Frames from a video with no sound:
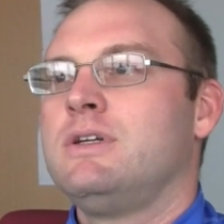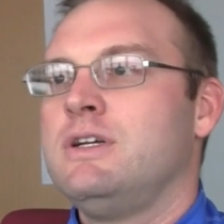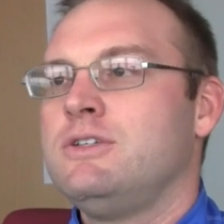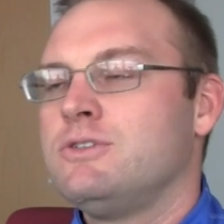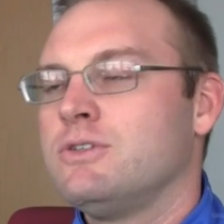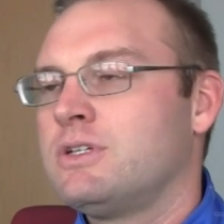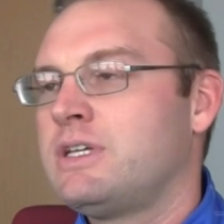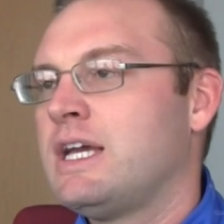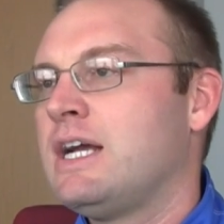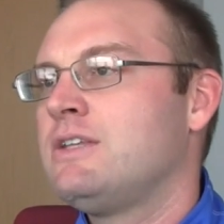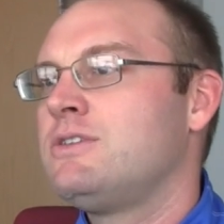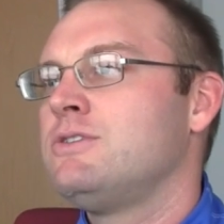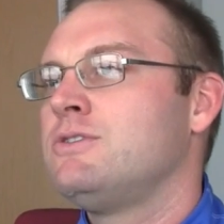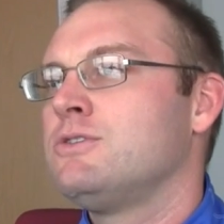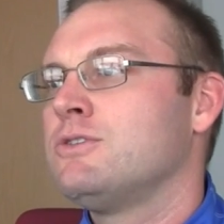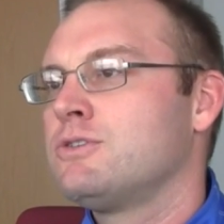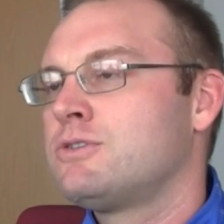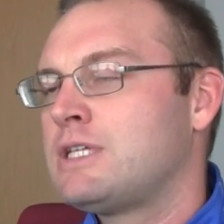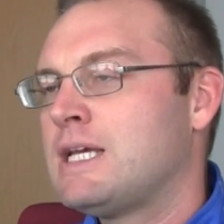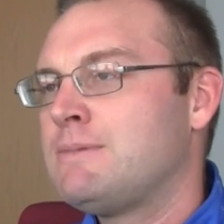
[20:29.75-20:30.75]
It's your catch,
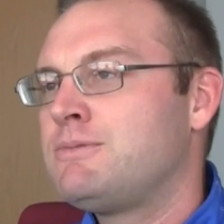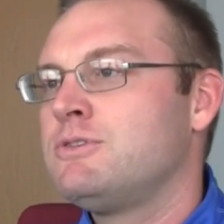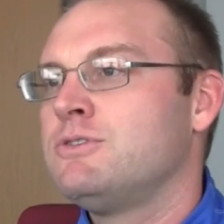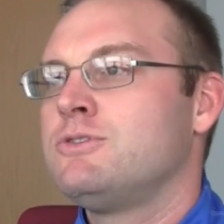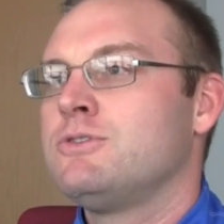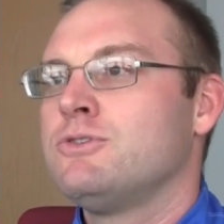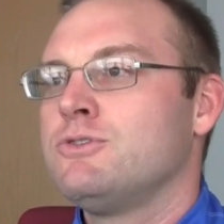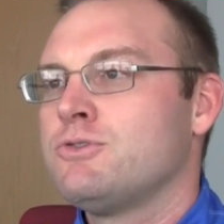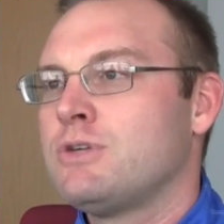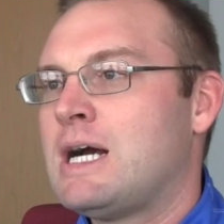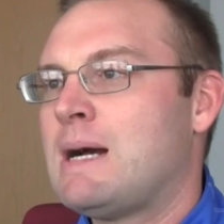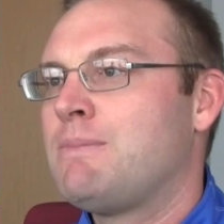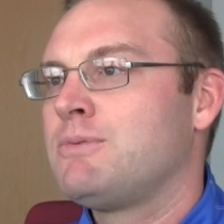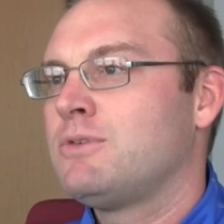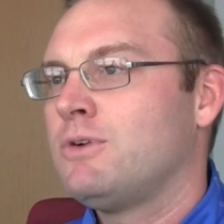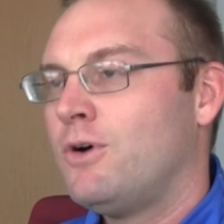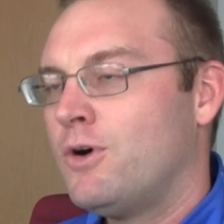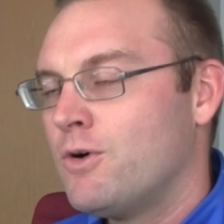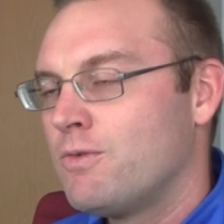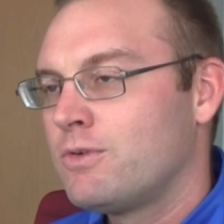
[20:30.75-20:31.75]
it's your steps, it's your
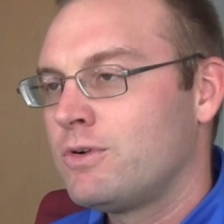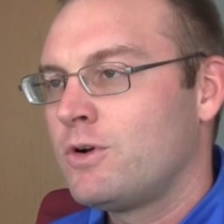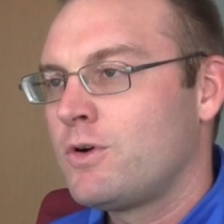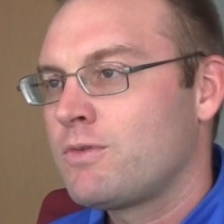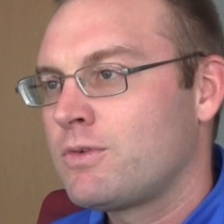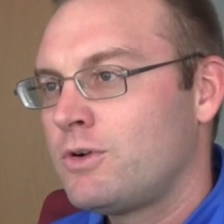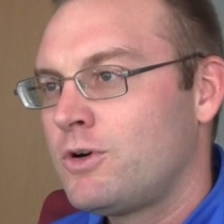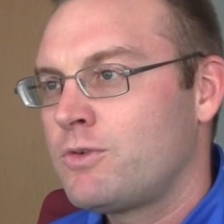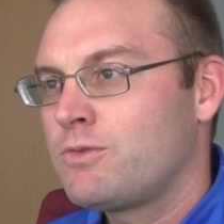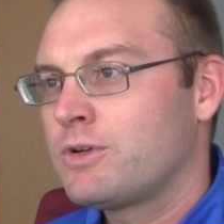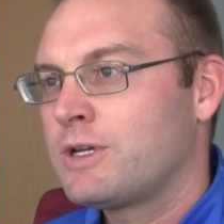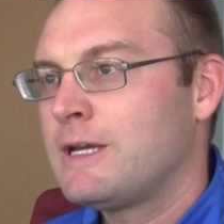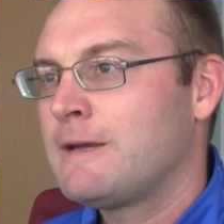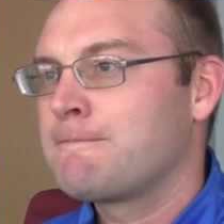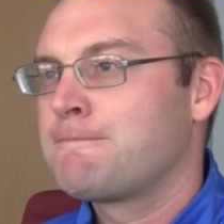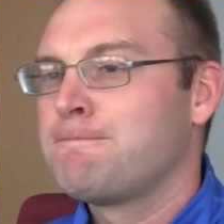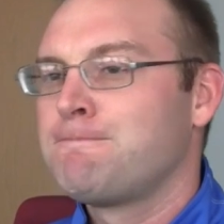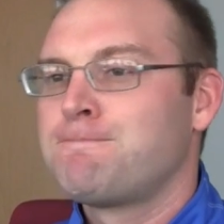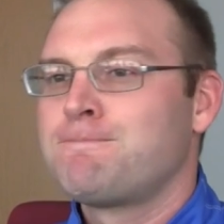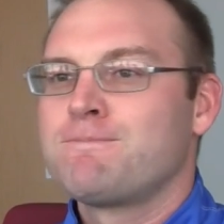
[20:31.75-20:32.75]
drops, over and over and over
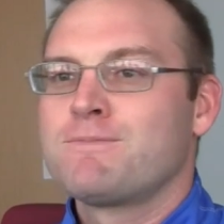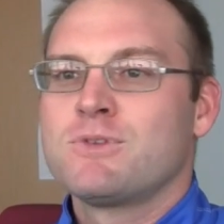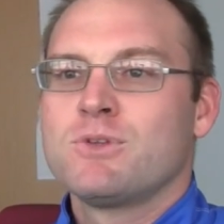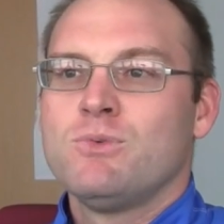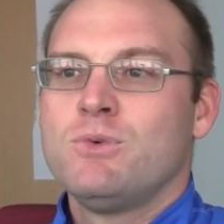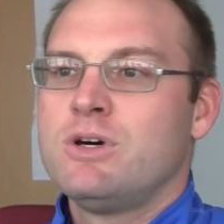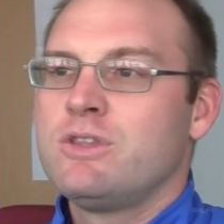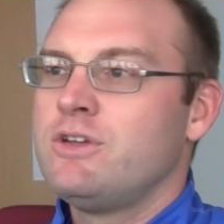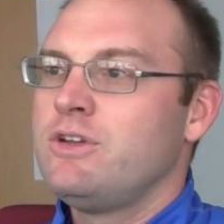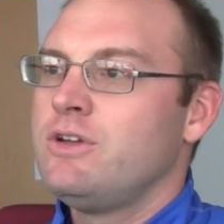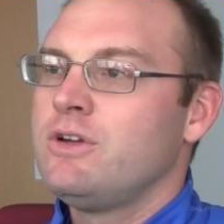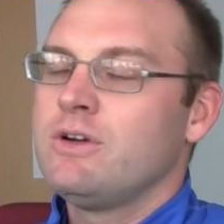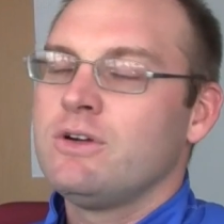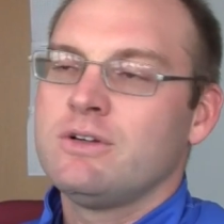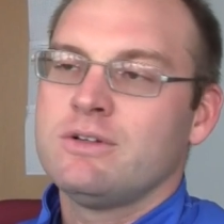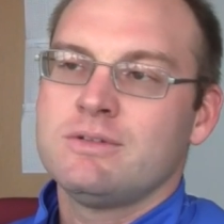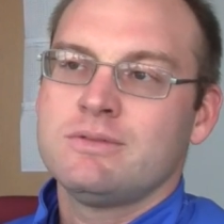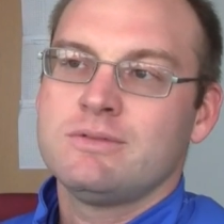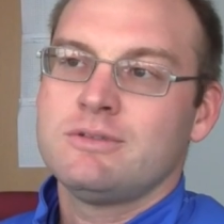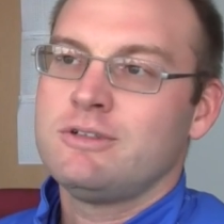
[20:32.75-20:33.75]
again. Whether
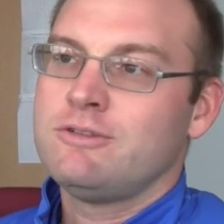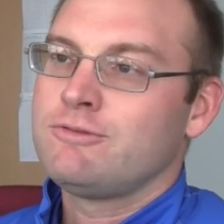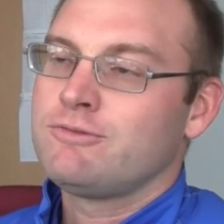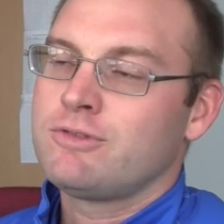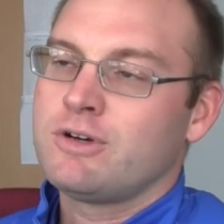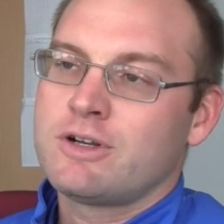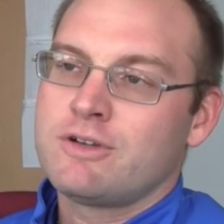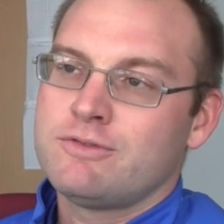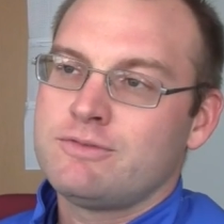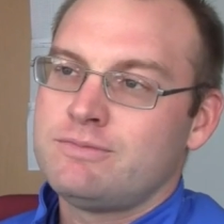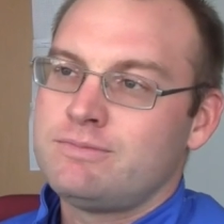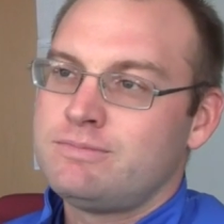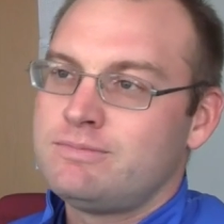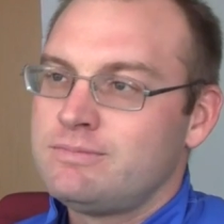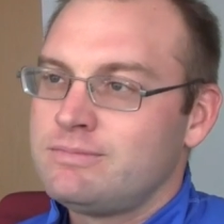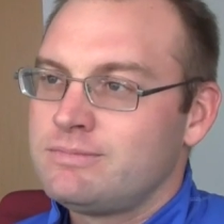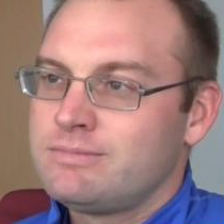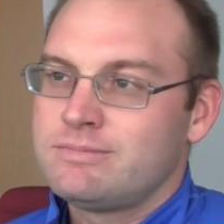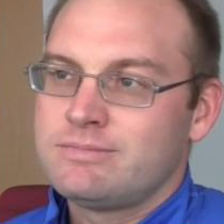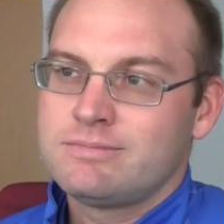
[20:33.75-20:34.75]
you're in front of
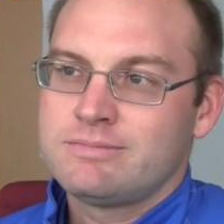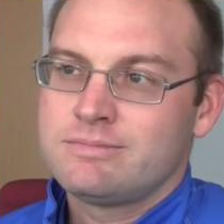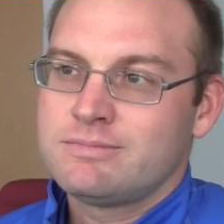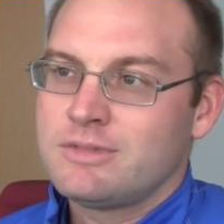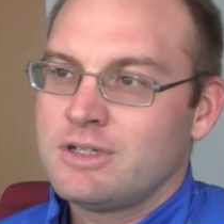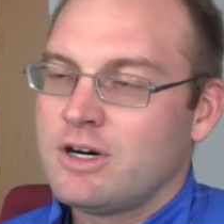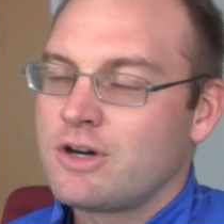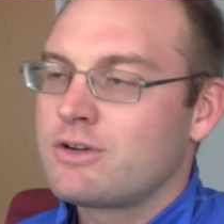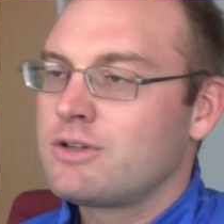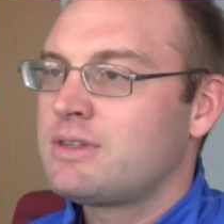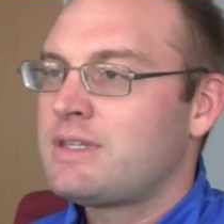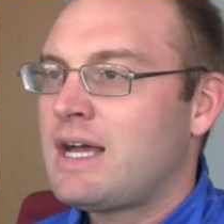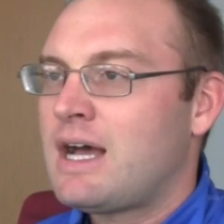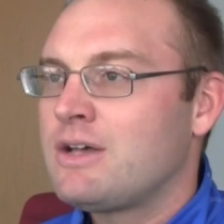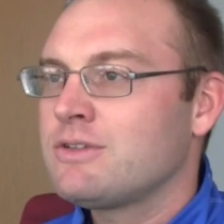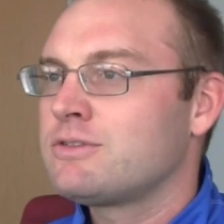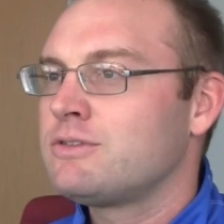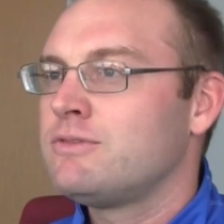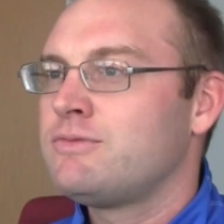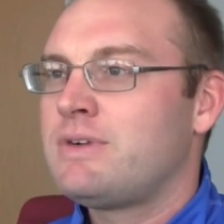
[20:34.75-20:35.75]

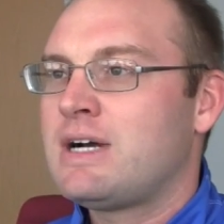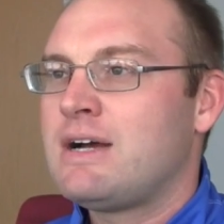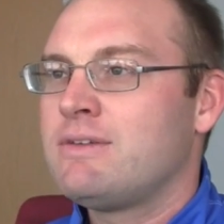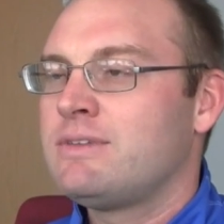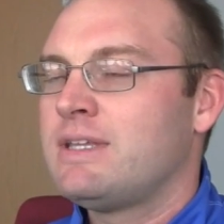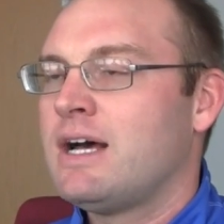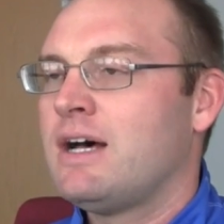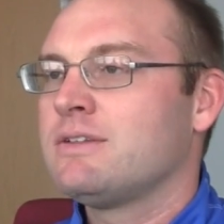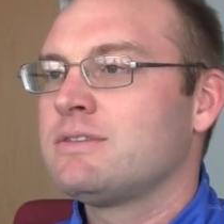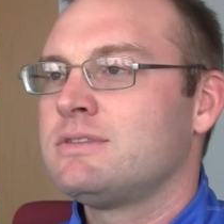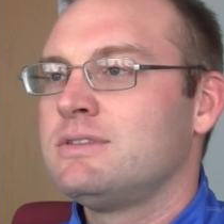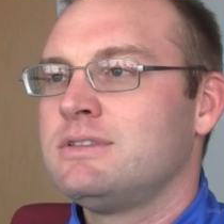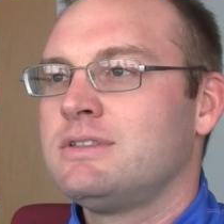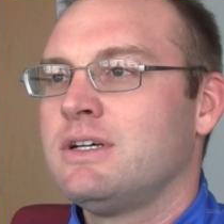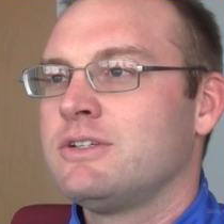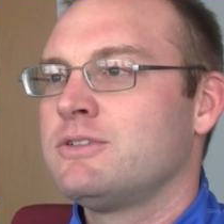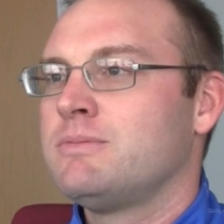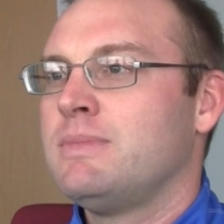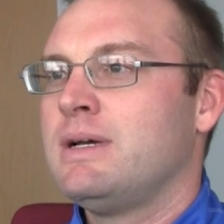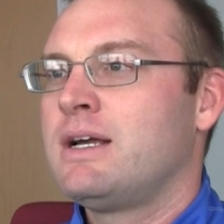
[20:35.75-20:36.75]
100,000 or 5,000, it
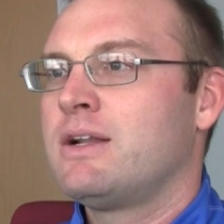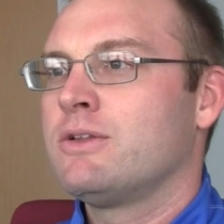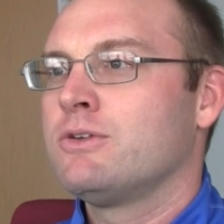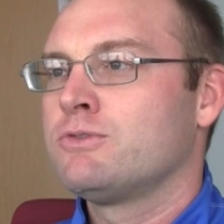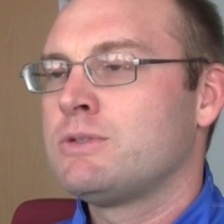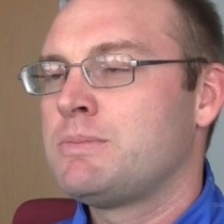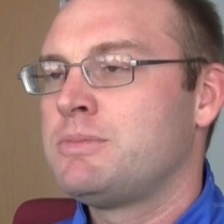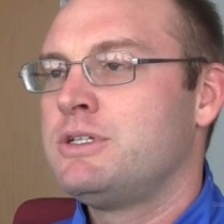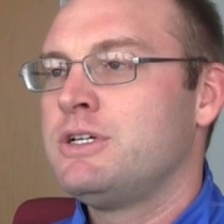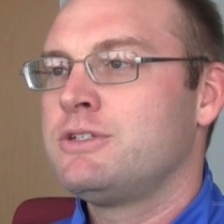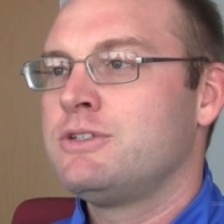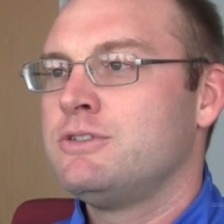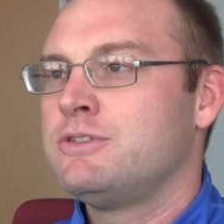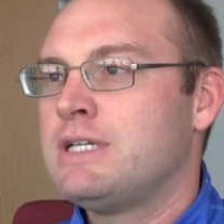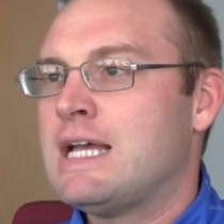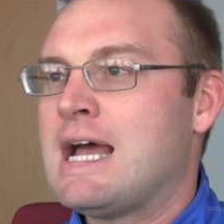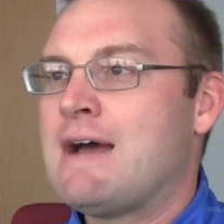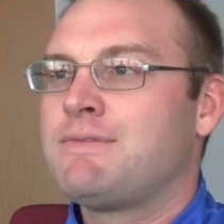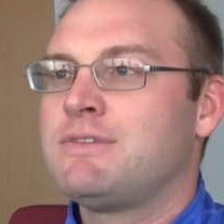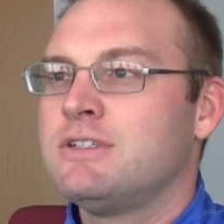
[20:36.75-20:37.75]
doesn't matter. Those
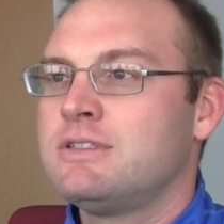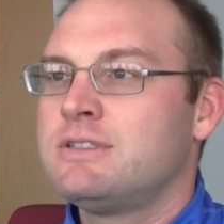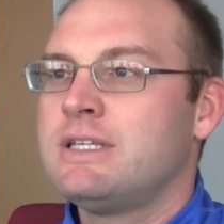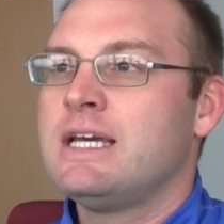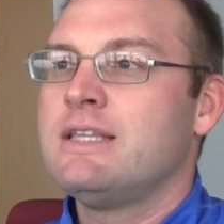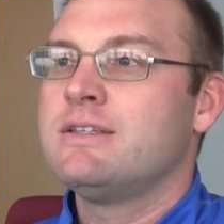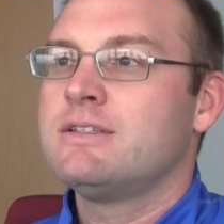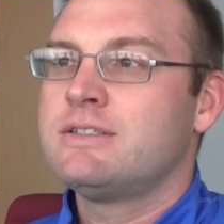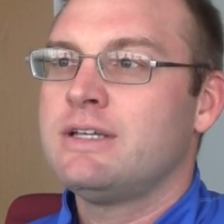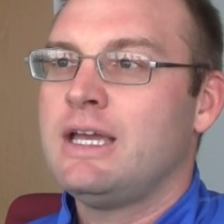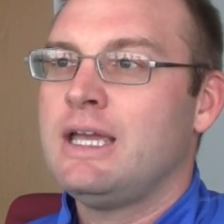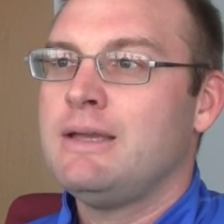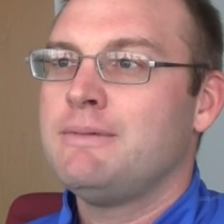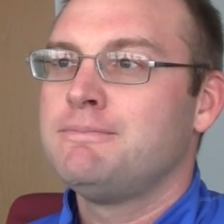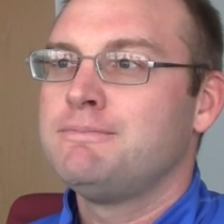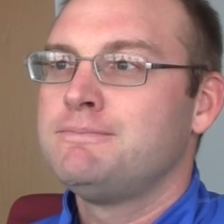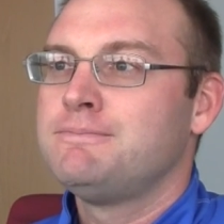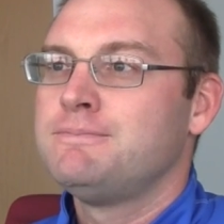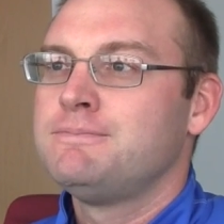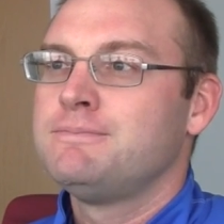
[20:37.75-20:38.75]
repetitions have to stay the same.